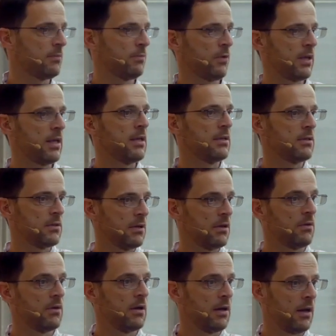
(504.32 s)
employees,
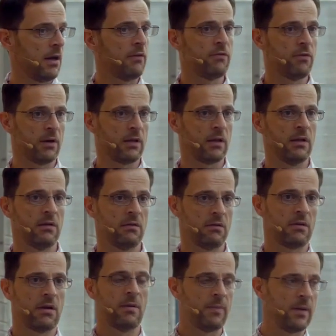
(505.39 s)
and I've worked in
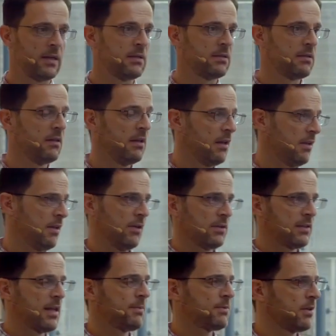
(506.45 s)
companies,
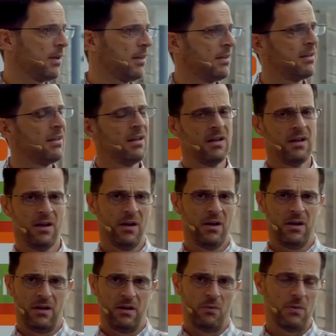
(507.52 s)
Samsung
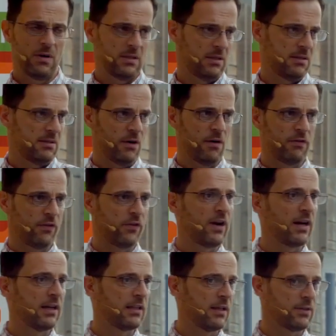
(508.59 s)
was over
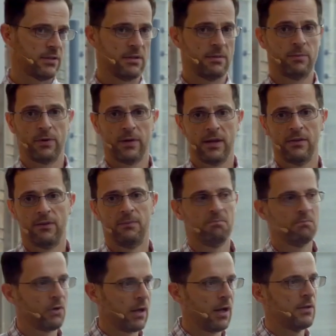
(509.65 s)
300,000 employees,
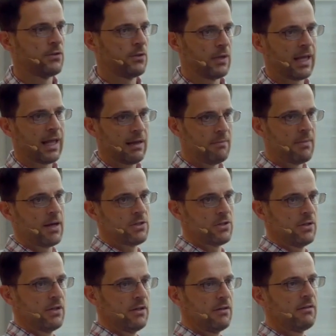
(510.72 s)
okay? So you can
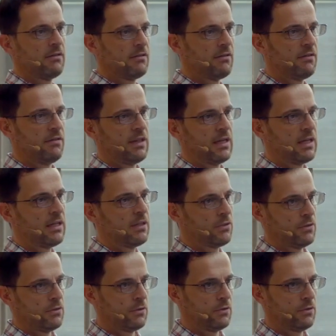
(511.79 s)
imagine the need
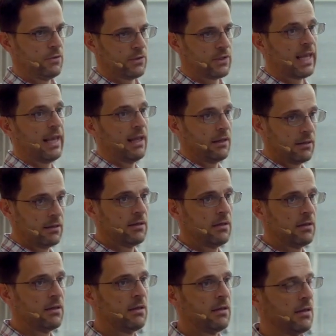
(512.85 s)
to scale
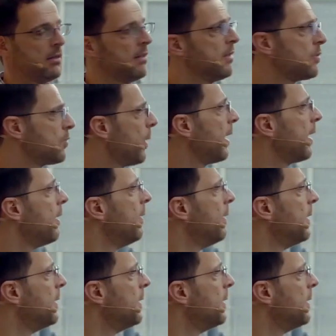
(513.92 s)
in this way.